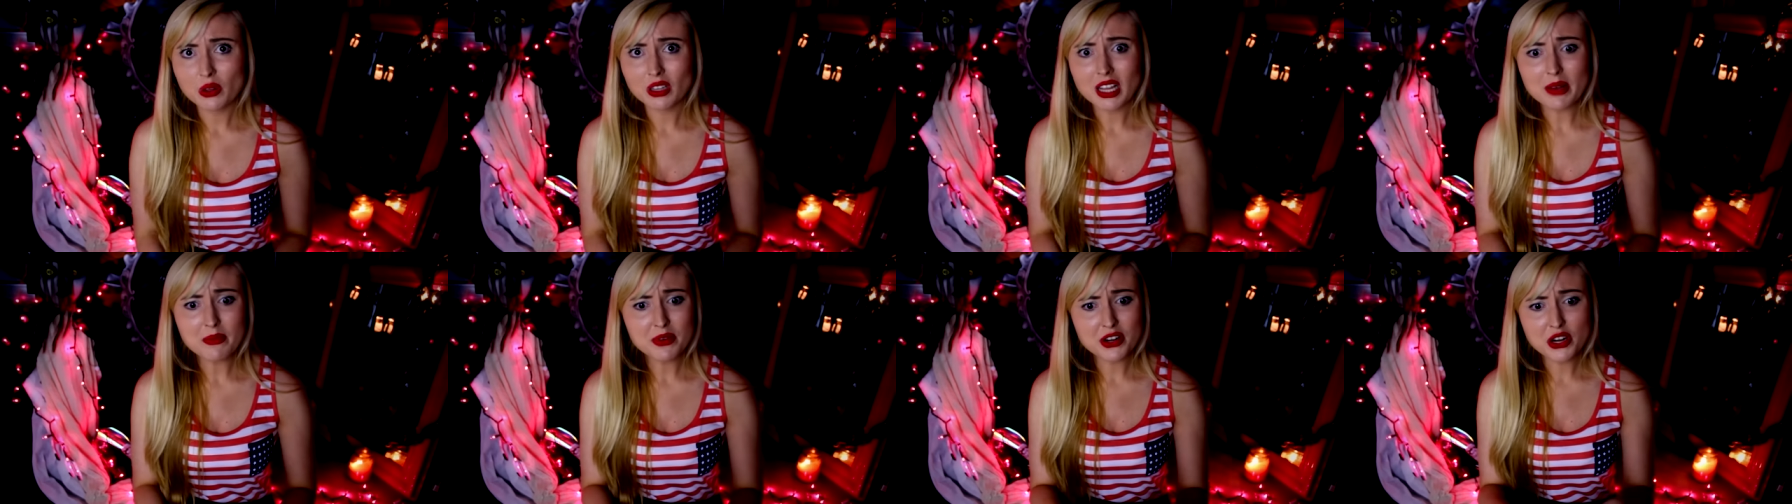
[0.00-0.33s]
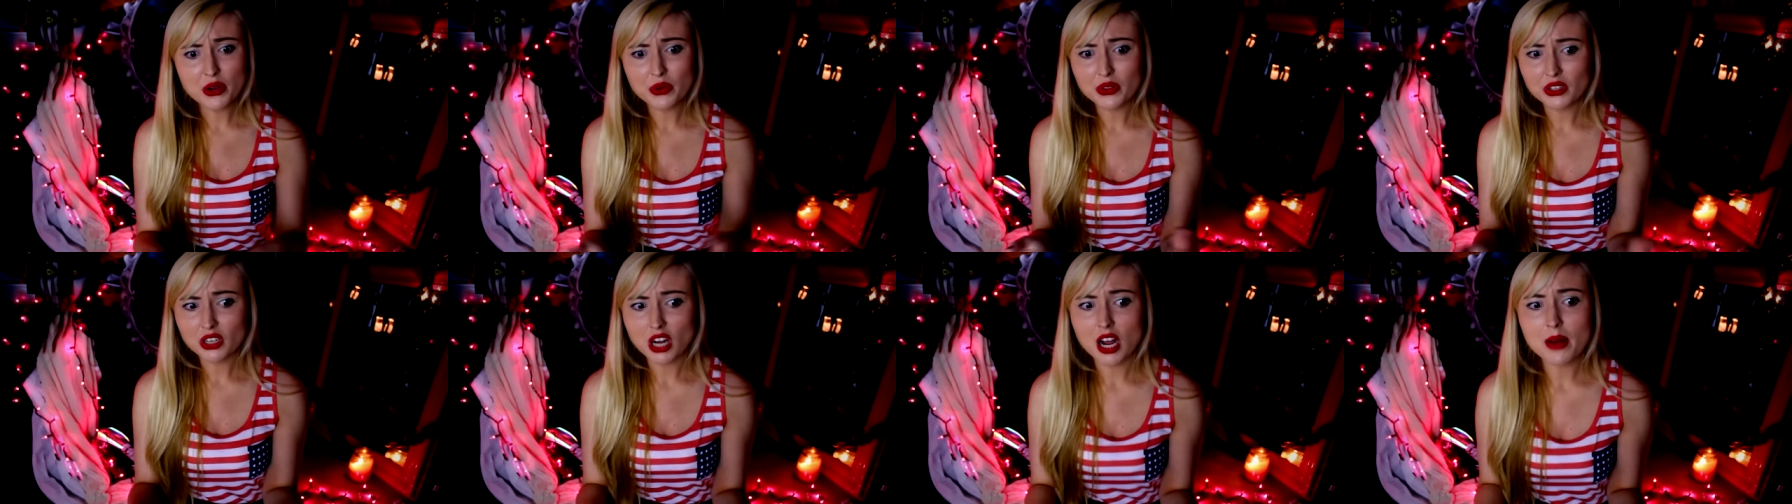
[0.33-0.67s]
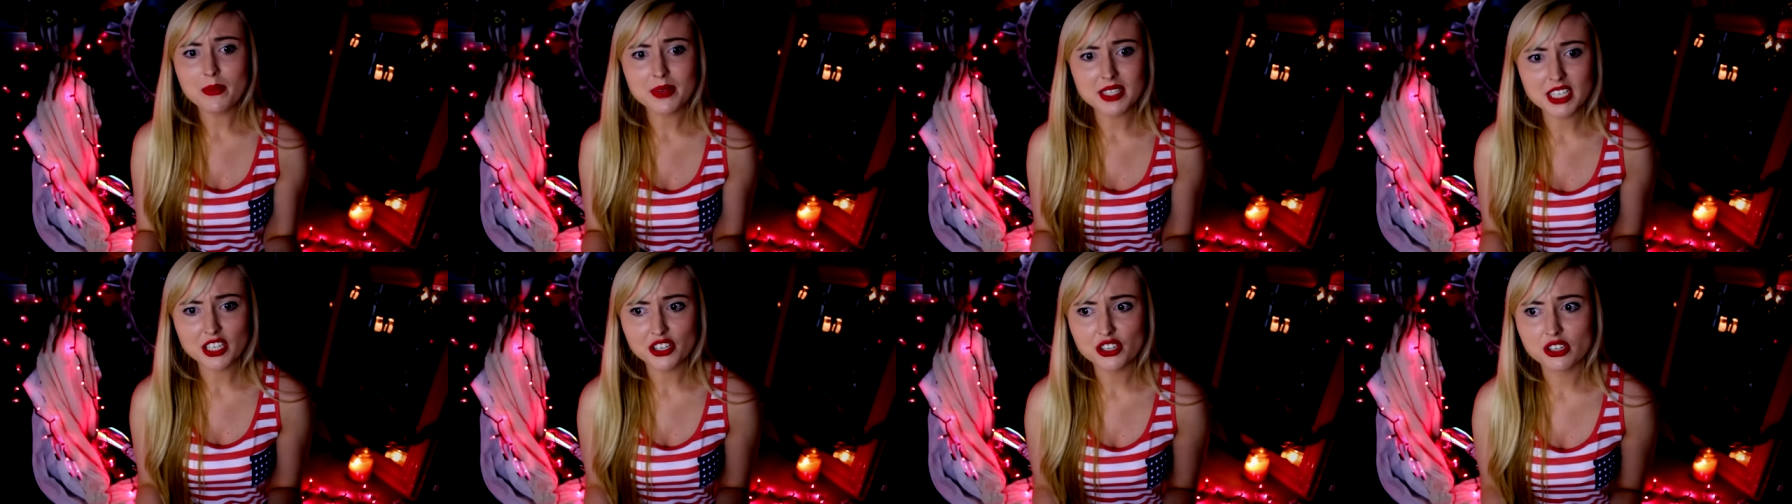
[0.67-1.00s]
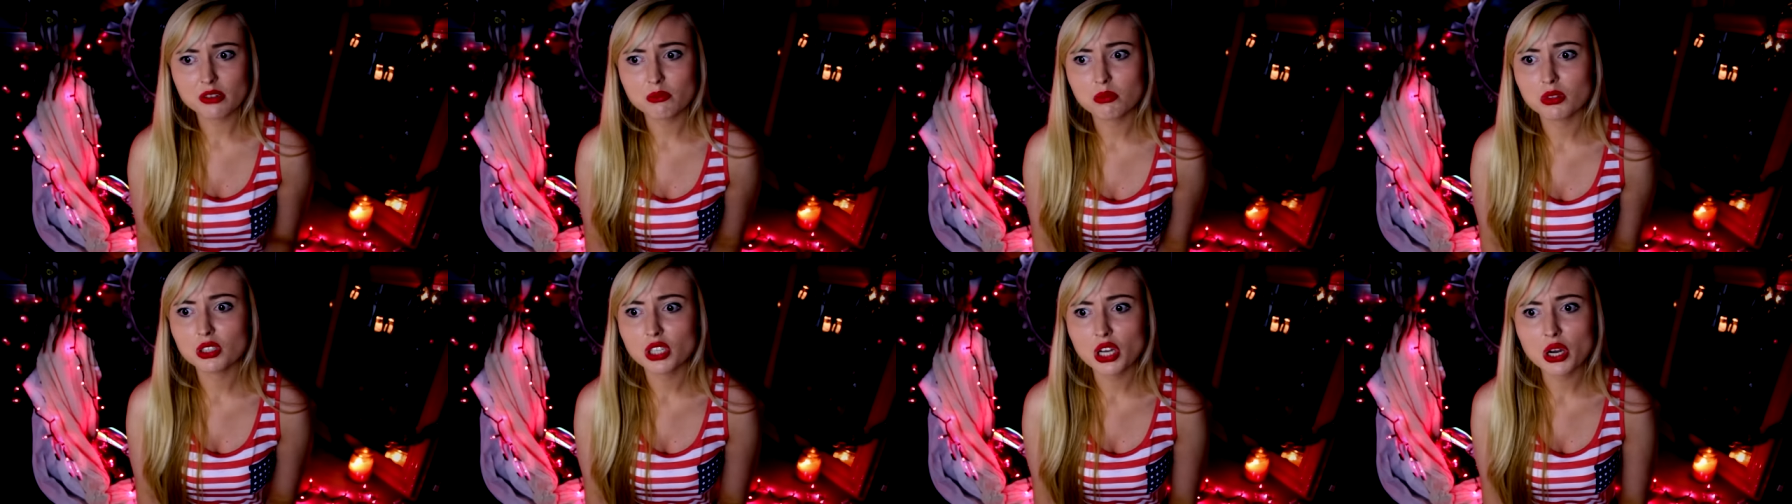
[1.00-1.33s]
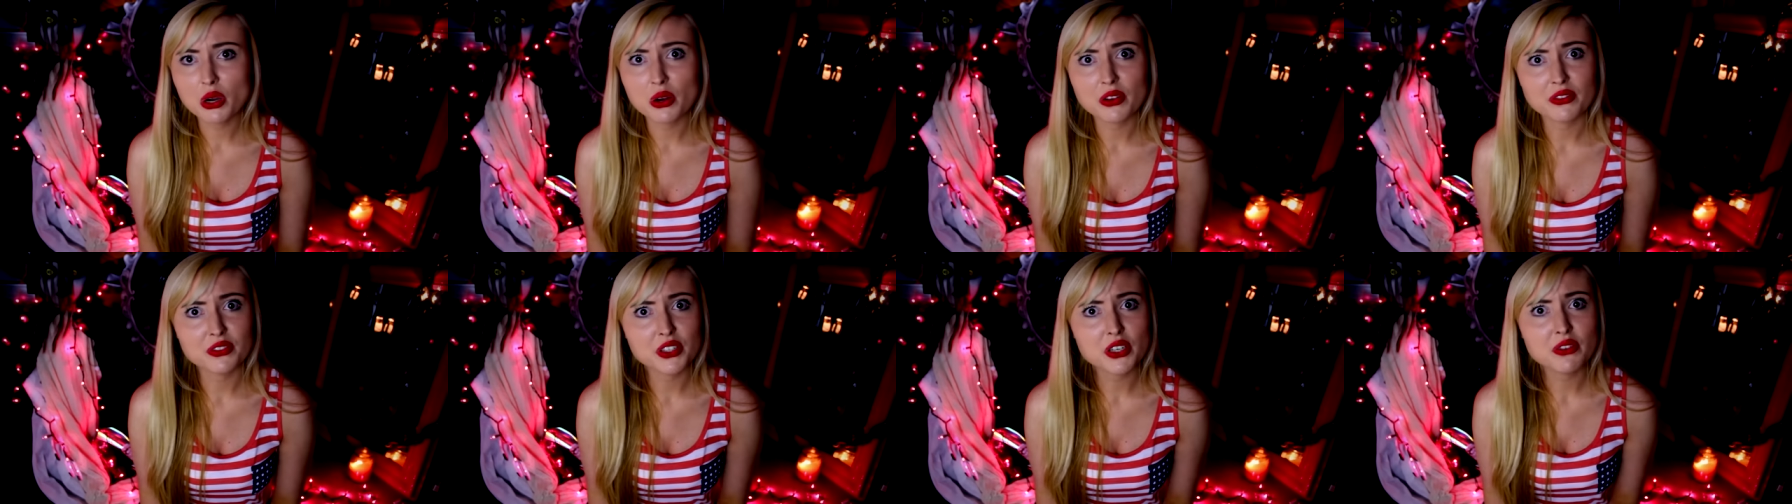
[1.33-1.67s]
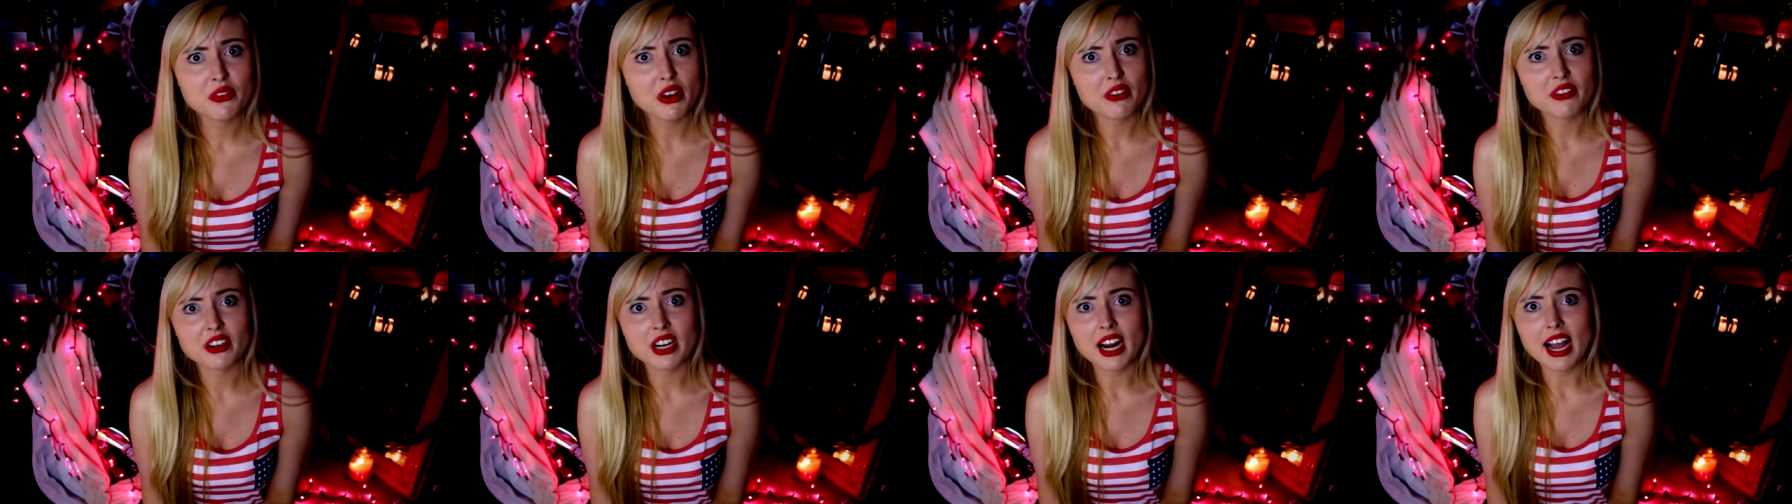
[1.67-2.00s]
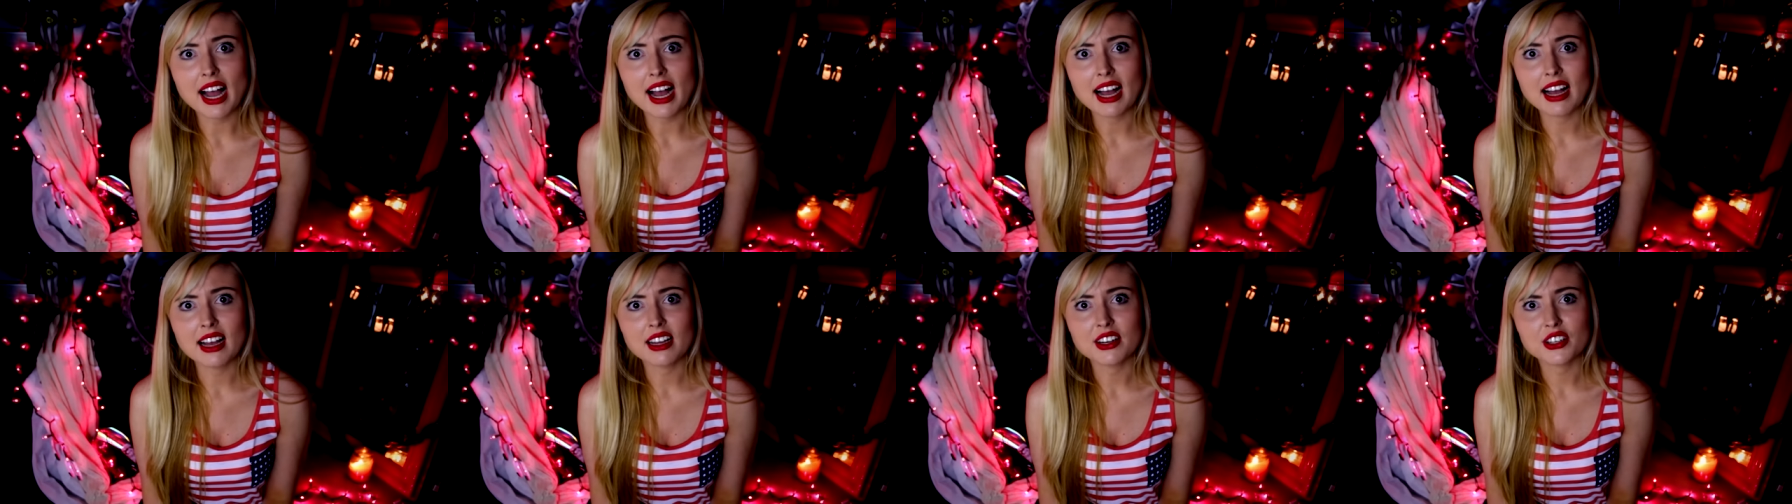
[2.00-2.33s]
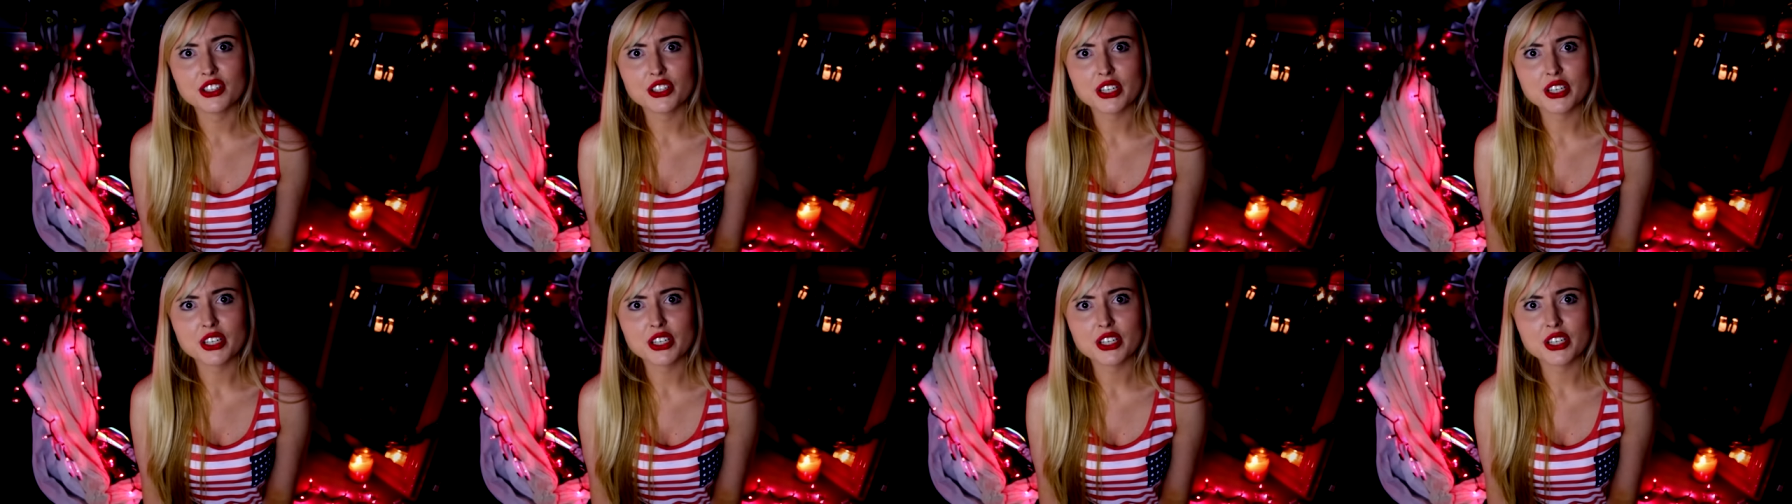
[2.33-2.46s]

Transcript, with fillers: Let me know in the comment section below if you've ever had a